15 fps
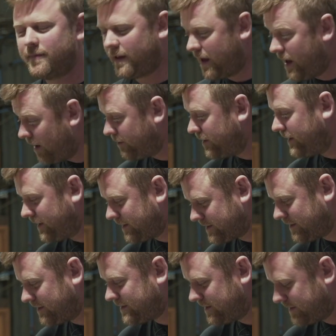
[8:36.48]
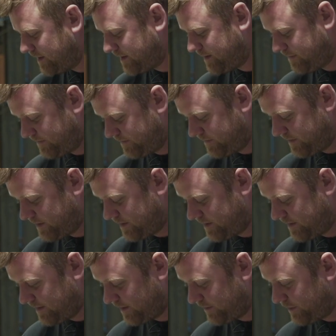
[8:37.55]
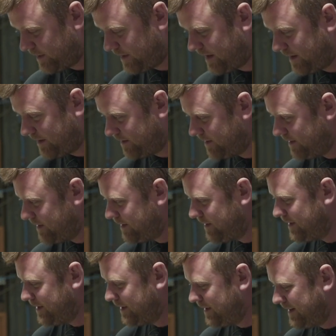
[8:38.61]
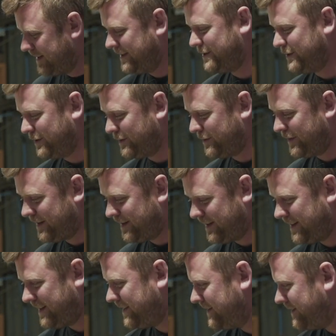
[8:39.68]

Yeah, really exciting, yeah. It's kind of at that sort of